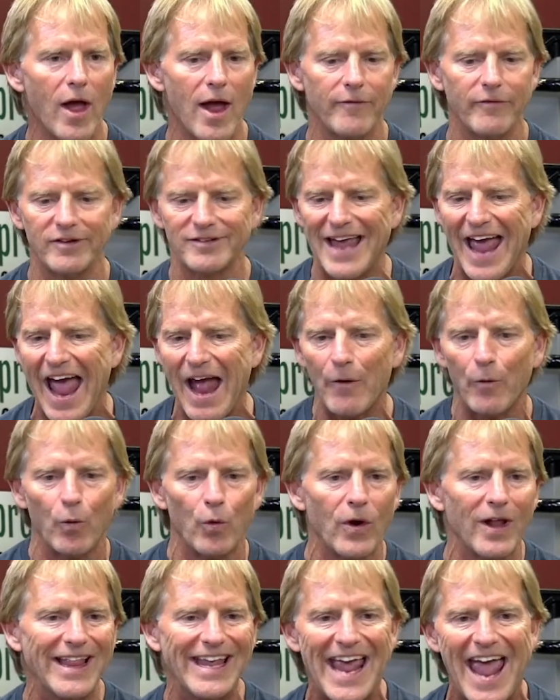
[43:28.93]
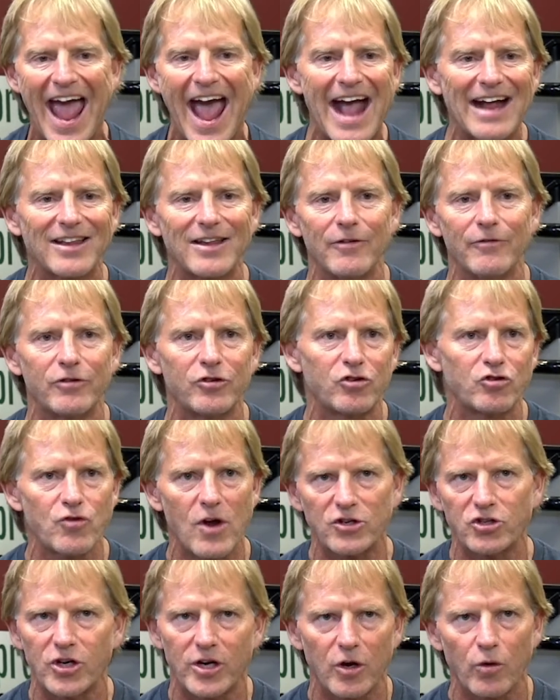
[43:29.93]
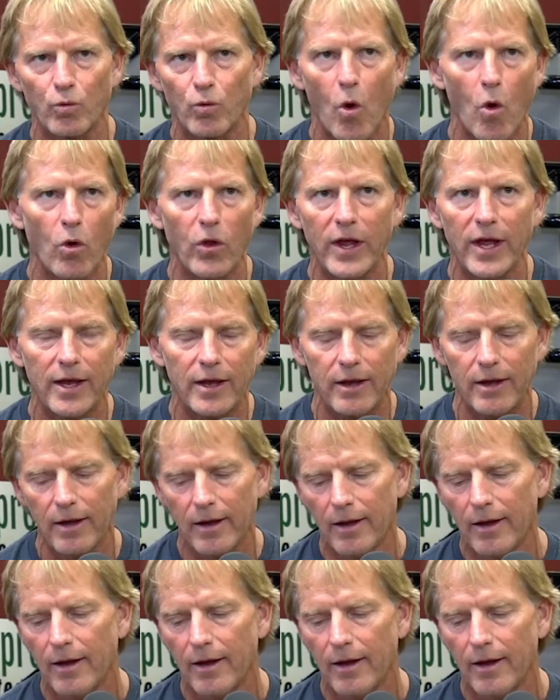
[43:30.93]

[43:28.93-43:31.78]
I have this really active stretching and rolling